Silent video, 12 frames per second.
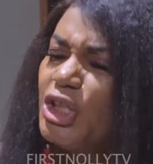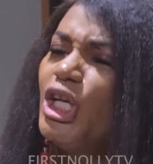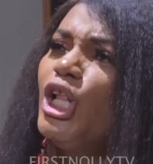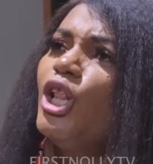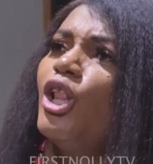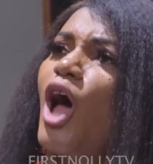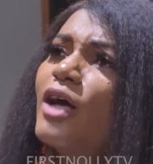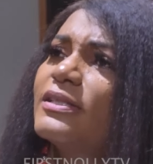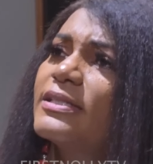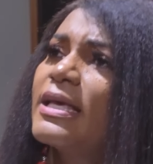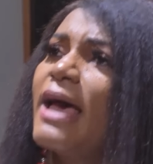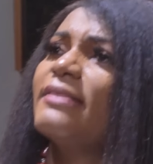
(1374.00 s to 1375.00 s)
She
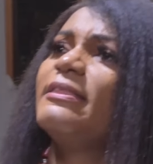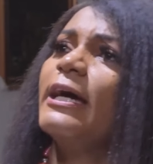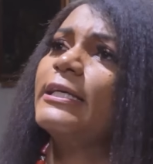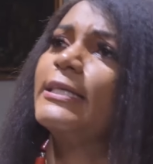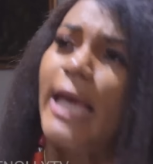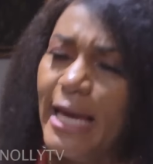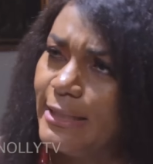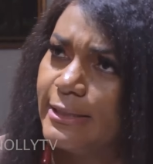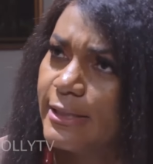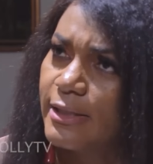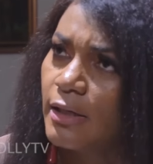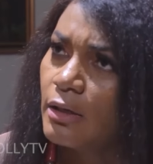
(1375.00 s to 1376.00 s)
locked the
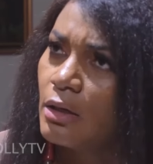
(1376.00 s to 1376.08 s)
gate.